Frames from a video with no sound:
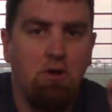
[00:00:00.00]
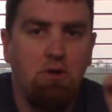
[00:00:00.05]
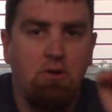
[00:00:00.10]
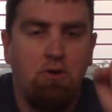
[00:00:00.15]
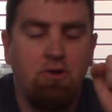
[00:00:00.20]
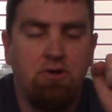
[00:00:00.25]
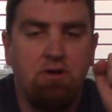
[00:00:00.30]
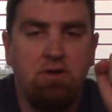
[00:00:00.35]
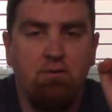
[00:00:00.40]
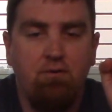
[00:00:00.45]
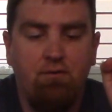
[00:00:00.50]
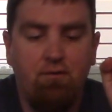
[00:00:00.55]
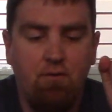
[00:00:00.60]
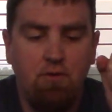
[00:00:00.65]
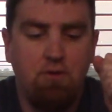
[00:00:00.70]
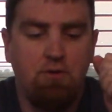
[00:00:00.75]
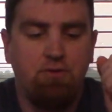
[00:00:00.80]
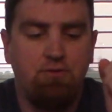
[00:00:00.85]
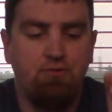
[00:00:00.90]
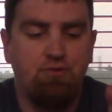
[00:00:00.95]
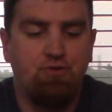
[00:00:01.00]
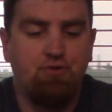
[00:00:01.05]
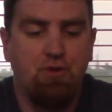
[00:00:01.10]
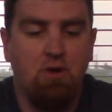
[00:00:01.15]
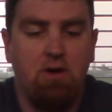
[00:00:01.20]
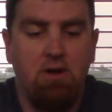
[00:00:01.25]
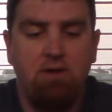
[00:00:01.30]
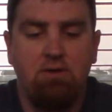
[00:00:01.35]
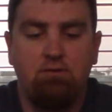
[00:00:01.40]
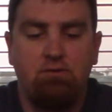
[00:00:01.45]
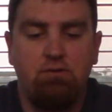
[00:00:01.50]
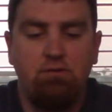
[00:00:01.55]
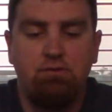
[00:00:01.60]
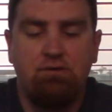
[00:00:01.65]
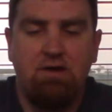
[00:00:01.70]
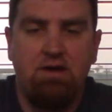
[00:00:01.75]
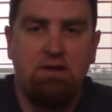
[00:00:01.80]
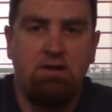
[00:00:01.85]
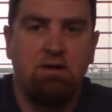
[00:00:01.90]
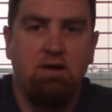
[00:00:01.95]
looking forward to trying
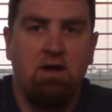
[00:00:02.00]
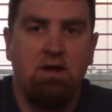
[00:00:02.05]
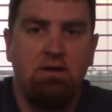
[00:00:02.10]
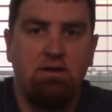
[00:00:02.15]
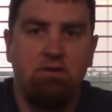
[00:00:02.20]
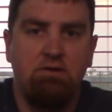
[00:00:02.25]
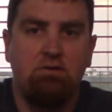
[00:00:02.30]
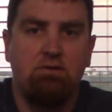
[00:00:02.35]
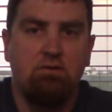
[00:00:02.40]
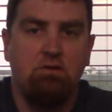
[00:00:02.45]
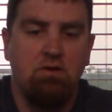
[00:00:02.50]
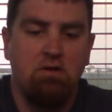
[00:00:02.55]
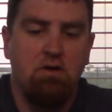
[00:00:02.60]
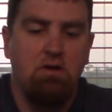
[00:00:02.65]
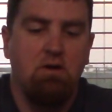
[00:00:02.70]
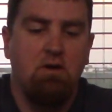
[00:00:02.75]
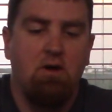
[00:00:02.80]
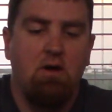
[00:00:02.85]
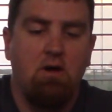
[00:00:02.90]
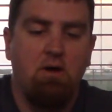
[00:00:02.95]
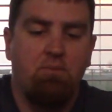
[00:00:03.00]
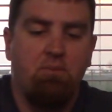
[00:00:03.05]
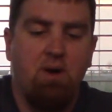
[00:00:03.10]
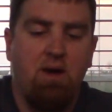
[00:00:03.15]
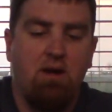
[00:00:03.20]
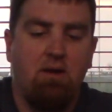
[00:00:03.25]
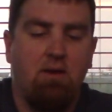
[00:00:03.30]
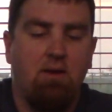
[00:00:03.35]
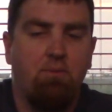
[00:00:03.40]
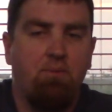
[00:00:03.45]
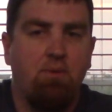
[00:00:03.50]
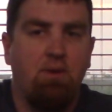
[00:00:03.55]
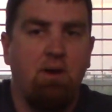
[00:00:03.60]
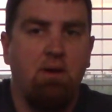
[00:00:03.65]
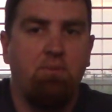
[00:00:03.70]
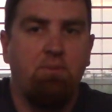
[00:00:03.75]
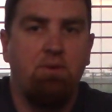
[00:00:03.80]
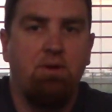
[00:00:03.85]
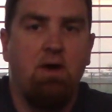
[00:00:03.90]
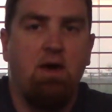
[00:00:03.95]
21090's Pineapple
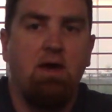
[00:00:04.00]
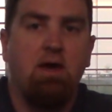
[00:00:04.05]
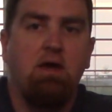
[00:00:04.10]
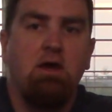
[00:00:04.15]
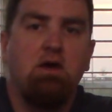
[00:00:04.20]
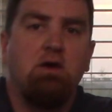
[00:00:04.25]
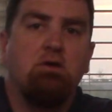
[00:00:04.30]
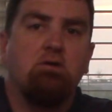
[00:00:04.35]
IPA.